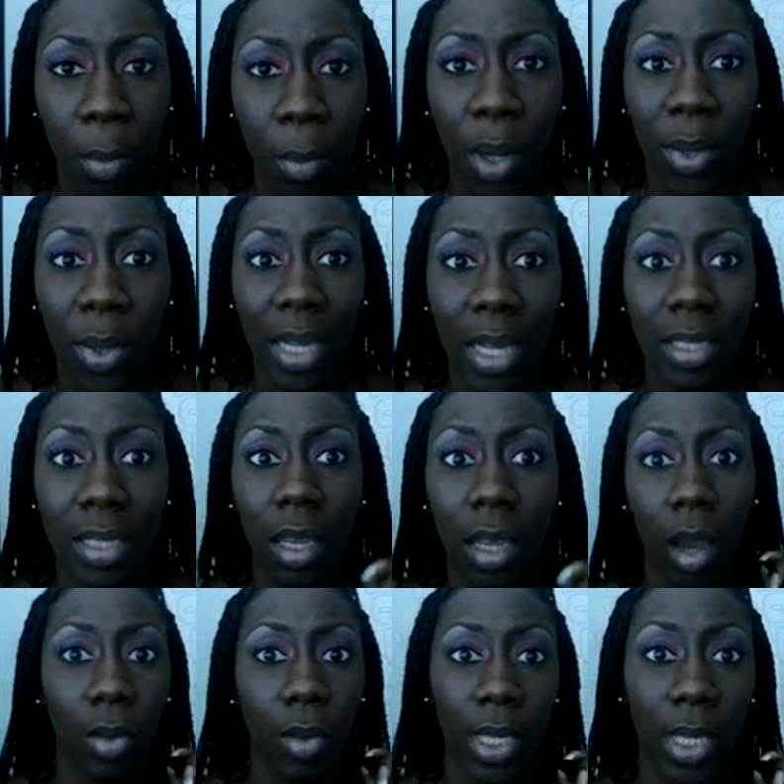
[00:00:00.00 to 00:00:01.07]
But when I say
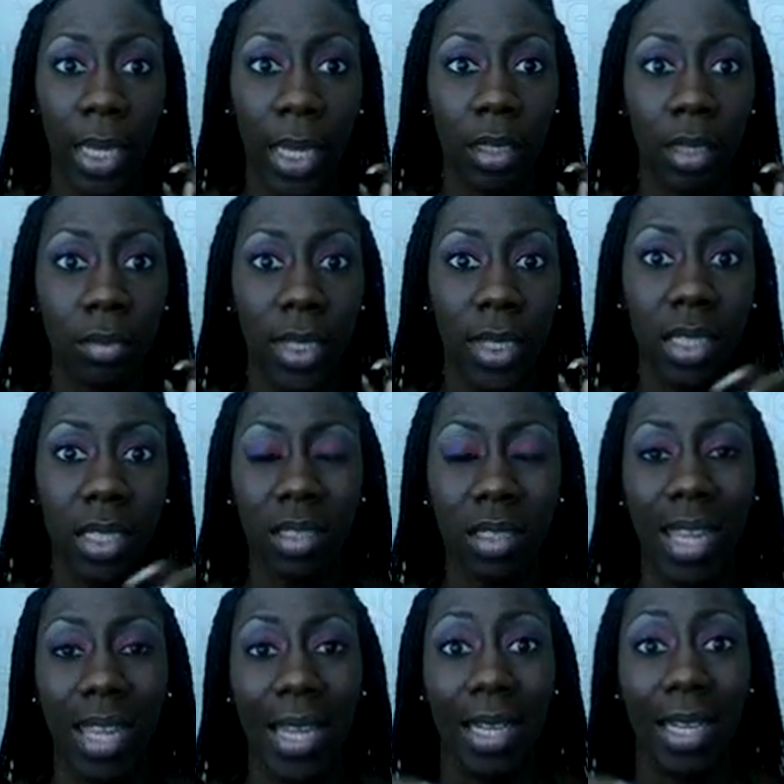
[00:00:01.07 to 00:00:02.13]
all day, this is
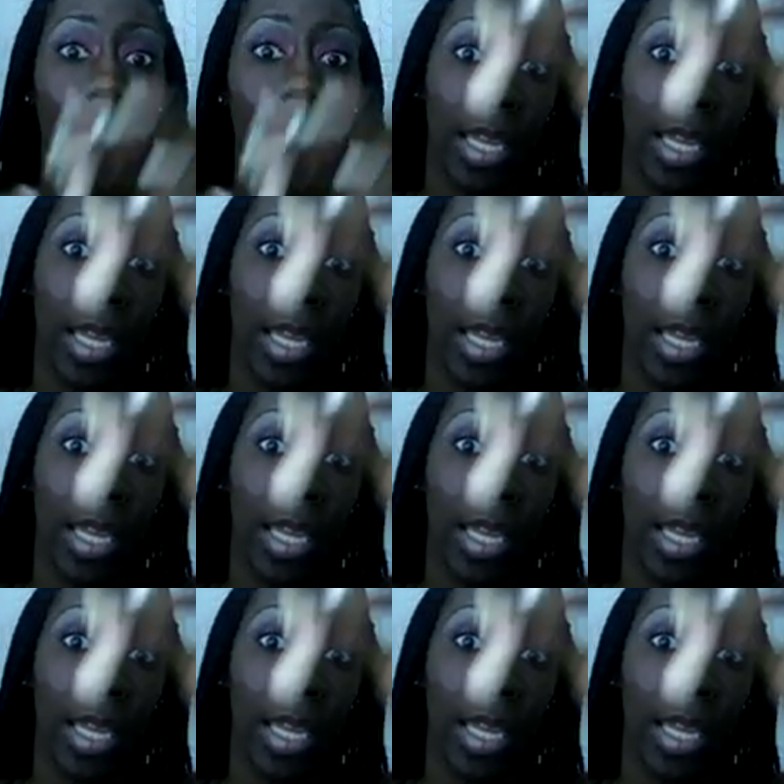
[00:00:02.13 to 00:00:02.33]
like an